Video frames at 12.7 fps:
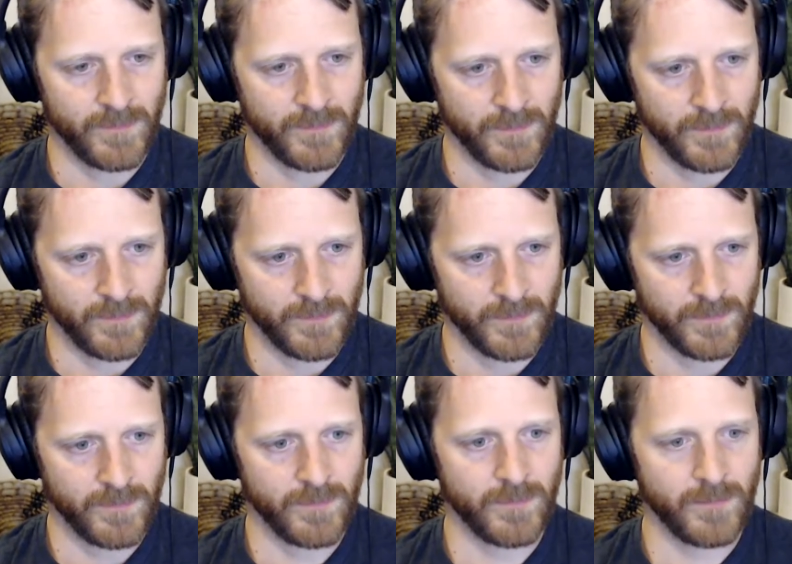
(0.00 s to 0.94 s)

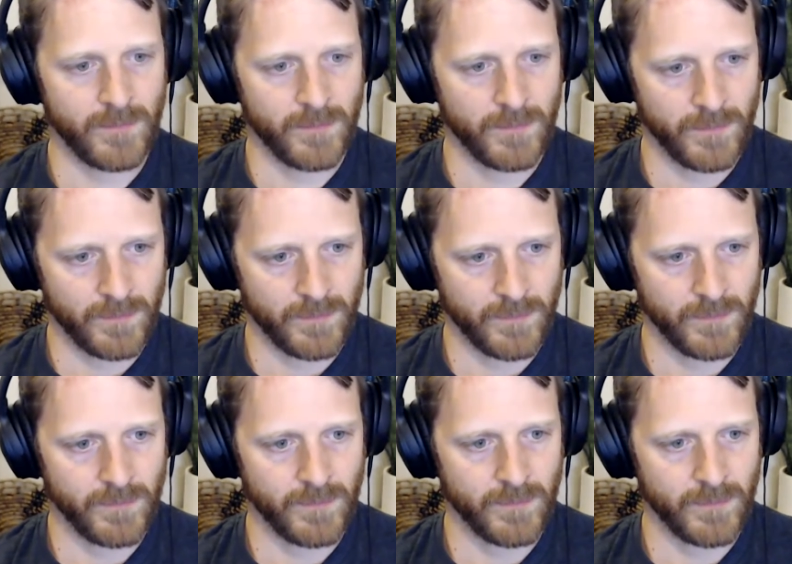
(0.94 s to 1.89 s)

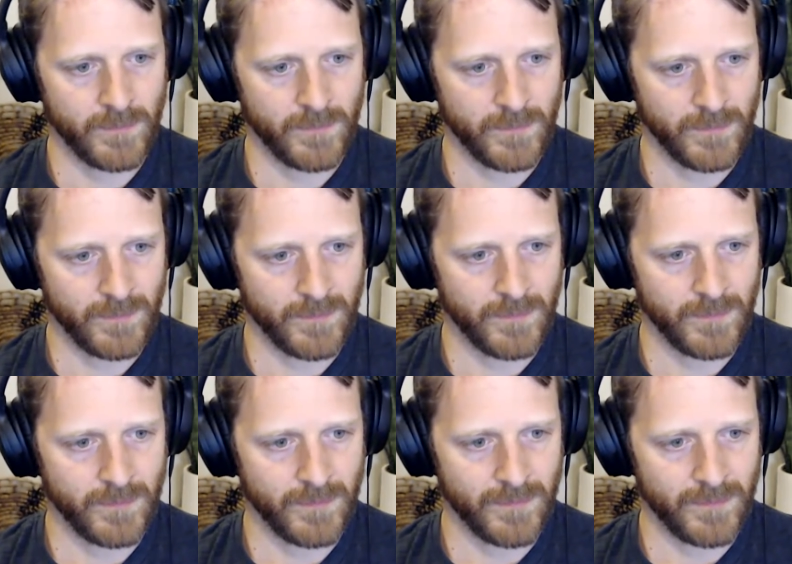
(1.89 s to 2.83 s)

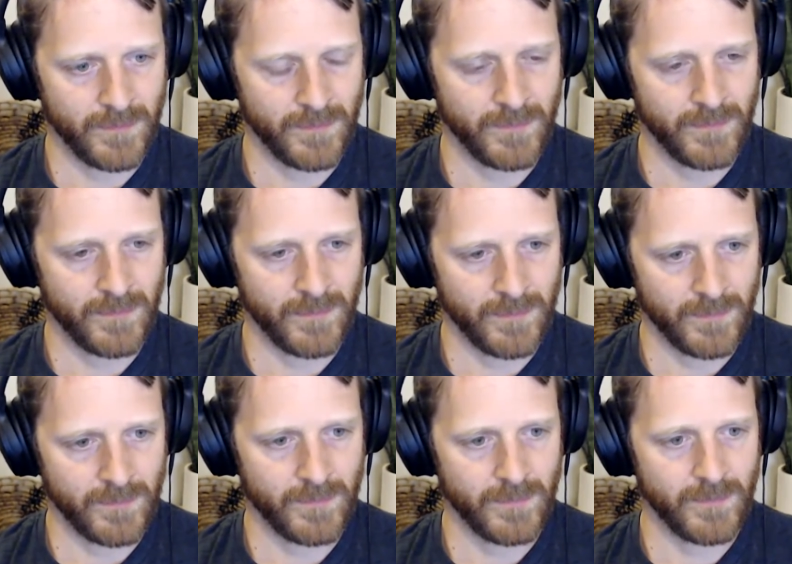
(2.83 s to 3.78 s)

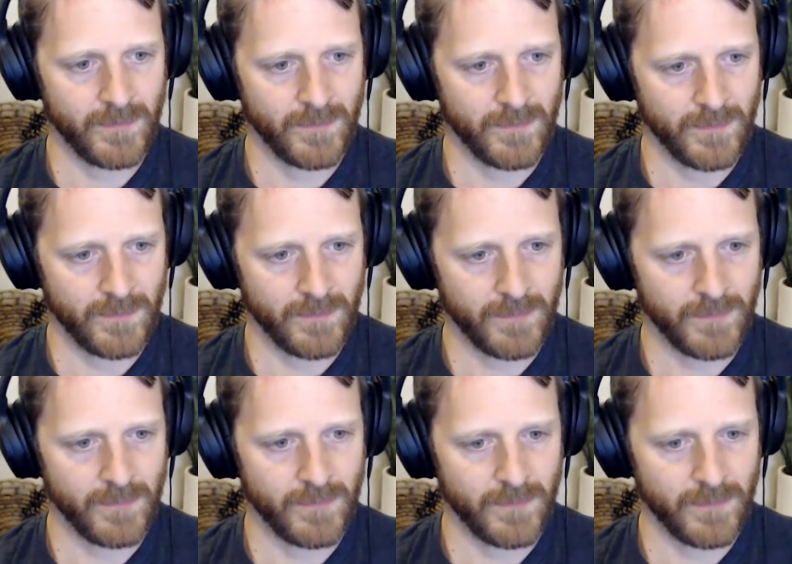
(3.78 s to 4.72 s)

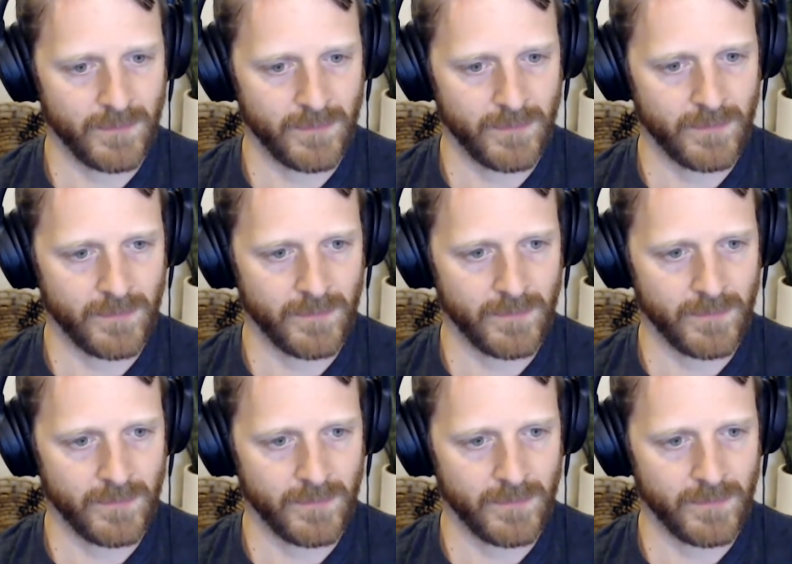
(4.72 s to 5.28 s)
No words are spoken by the person on screen.